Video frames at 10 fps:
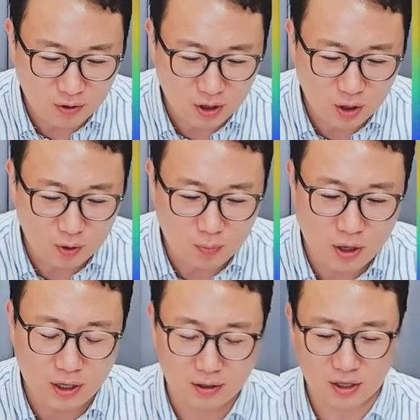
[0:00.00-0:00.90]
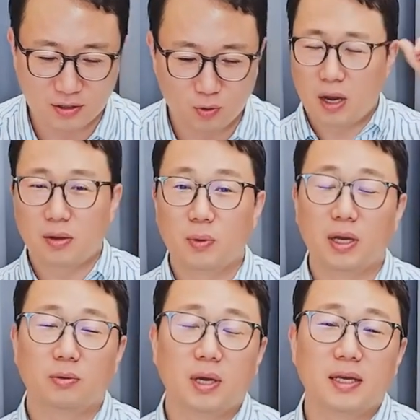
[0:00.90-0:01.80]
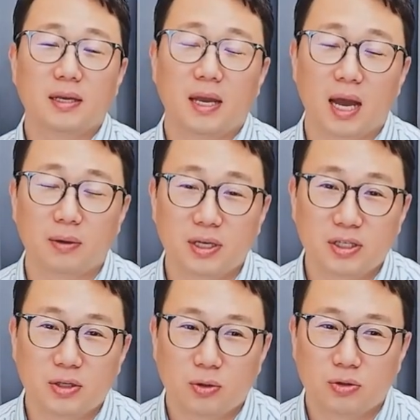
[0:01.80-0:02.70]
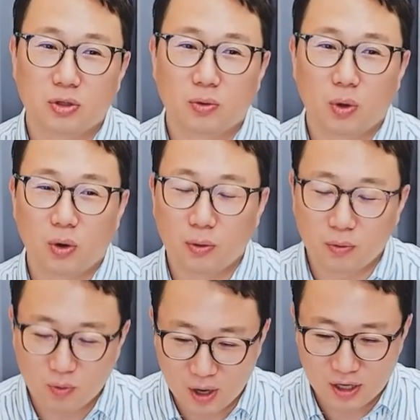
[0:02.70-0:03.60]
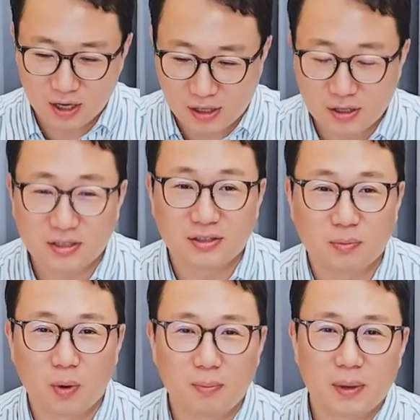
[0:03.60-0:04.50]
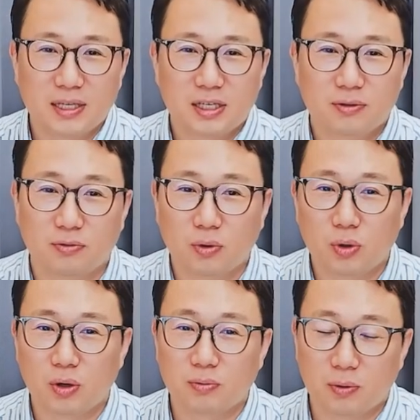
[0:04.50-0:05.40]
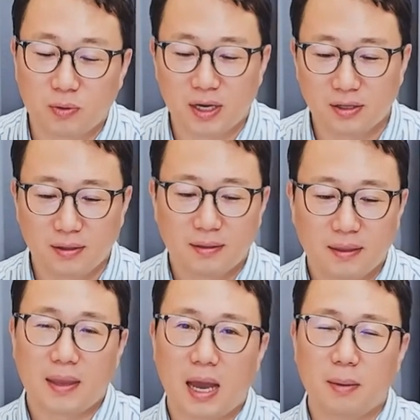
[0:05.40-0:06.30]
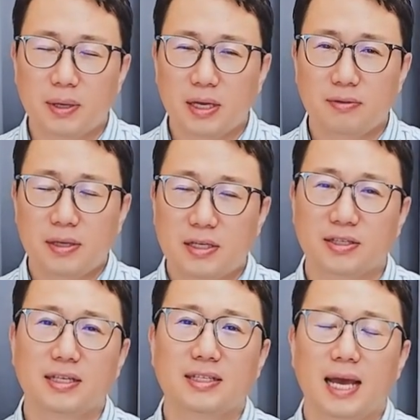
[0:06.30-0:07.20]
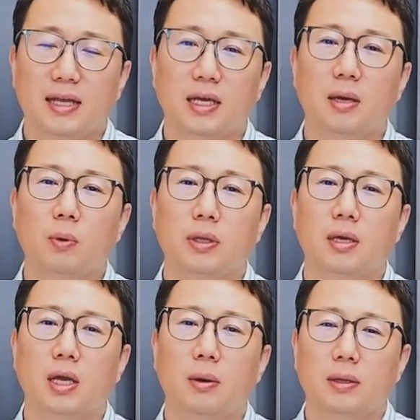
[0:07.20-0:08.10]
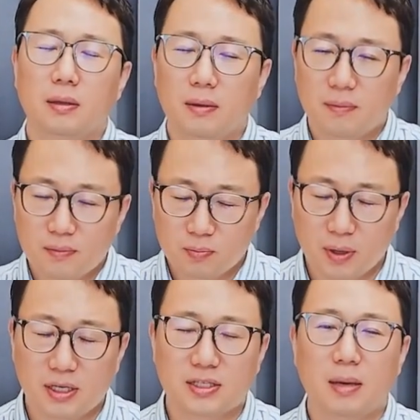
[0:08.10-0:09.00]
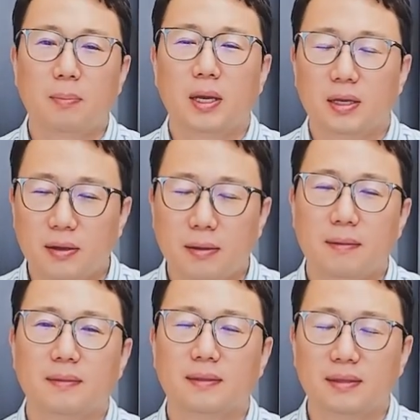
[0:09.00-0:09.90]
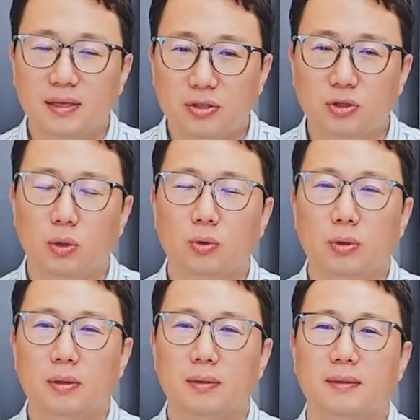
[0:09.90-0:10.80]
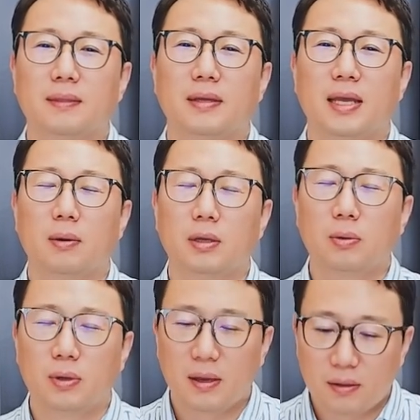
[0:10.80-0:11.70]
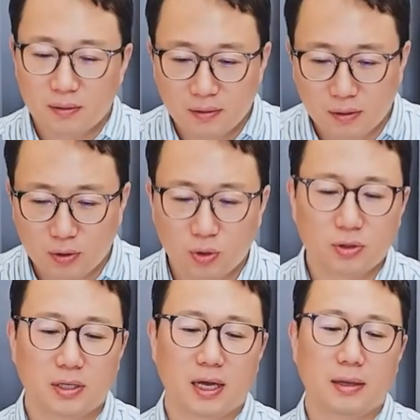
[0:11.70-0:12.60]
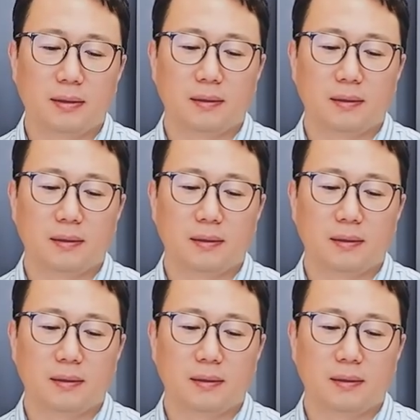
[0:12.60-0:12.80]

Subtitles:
the lower body? It's quite weak, right? How does it look to you all? Running like this, one might even fall over, right? I believe this is exactly what the current real estate market in Seoul, South Korea, looks like.